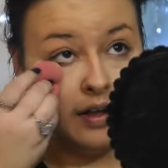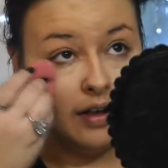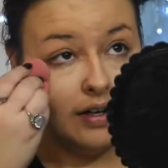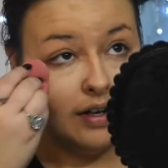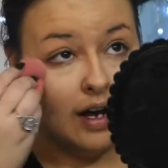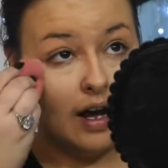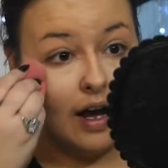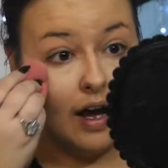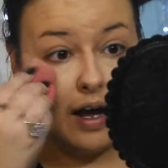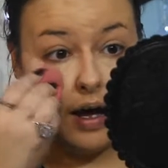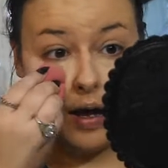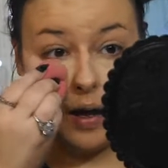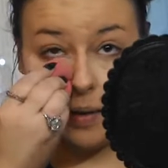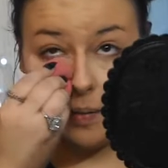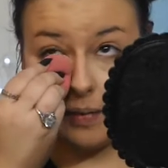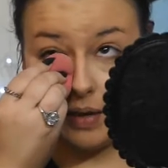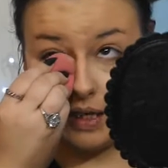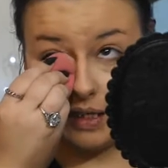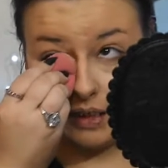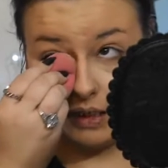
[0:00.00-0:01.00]

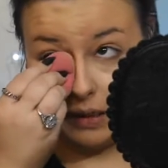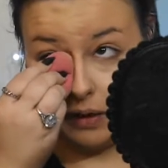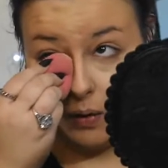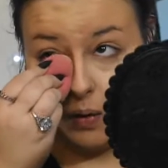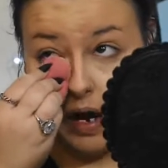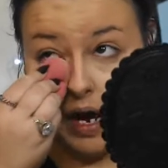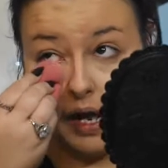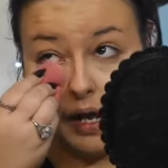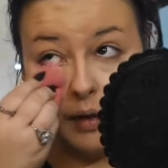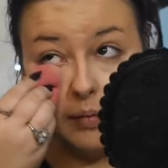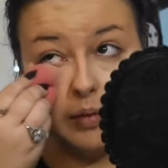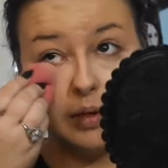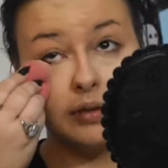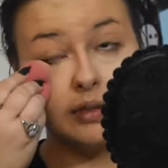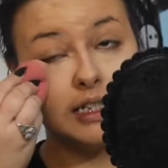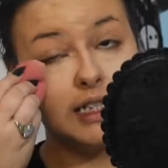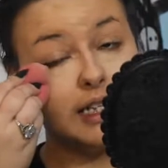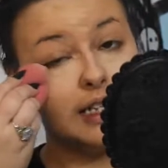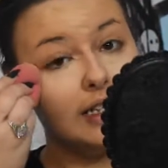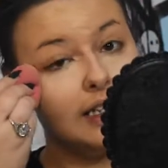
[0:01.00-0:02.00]
So I am
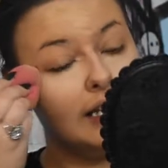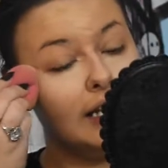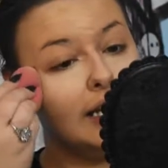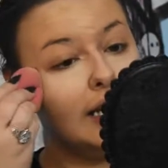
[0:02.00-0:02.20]
using the